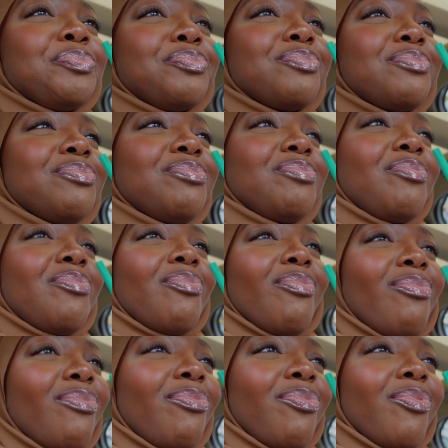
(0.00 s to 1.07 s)
have to pick up something at
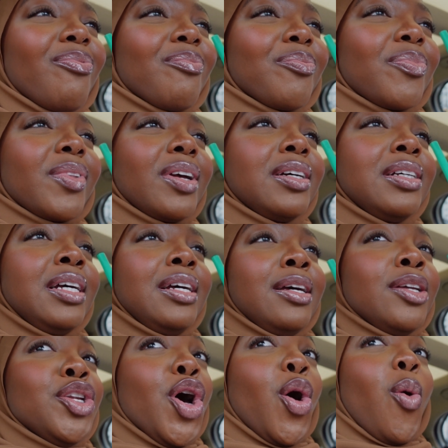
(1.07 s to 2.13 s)
Sephora anyway, so.
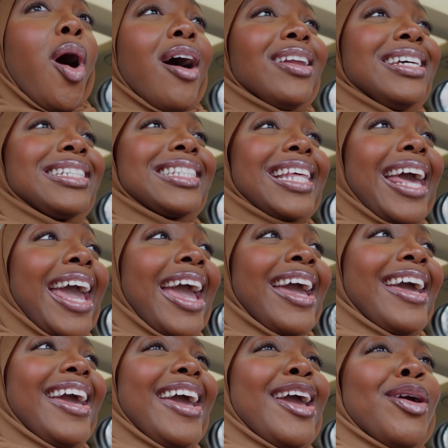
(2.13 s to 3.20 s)
No, honestly,
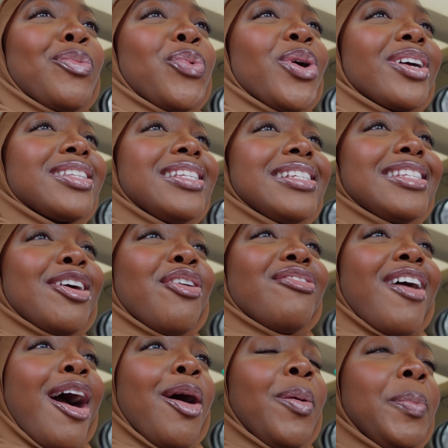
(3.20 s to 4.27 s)
win. it works itself
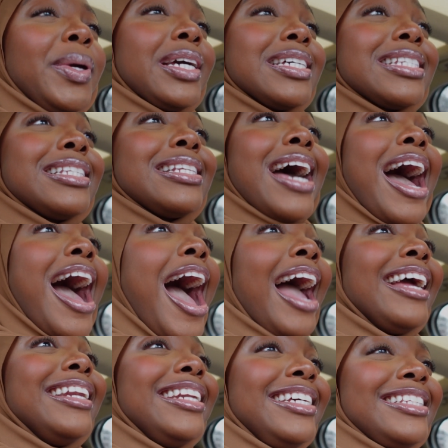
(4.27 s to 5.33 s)
out because
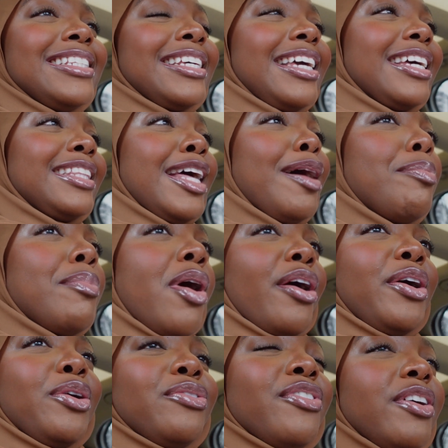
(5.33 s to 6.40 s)
I need to get that
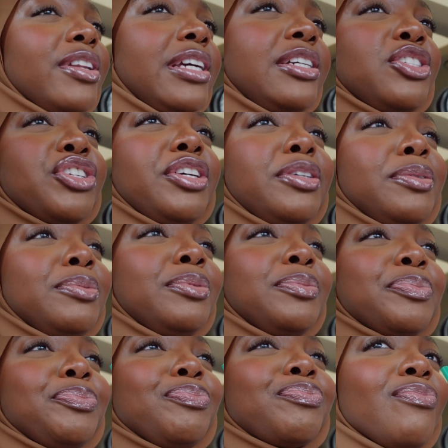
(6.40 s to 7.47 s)
Mario foundation.
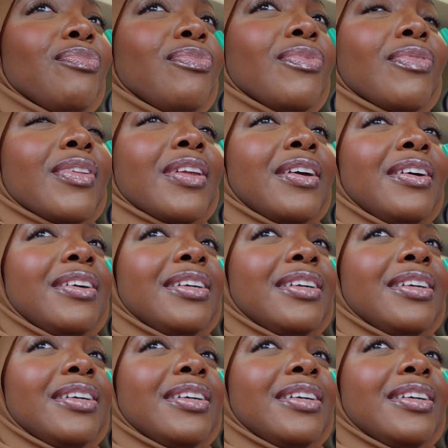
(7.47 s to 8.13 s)
Like, a win is a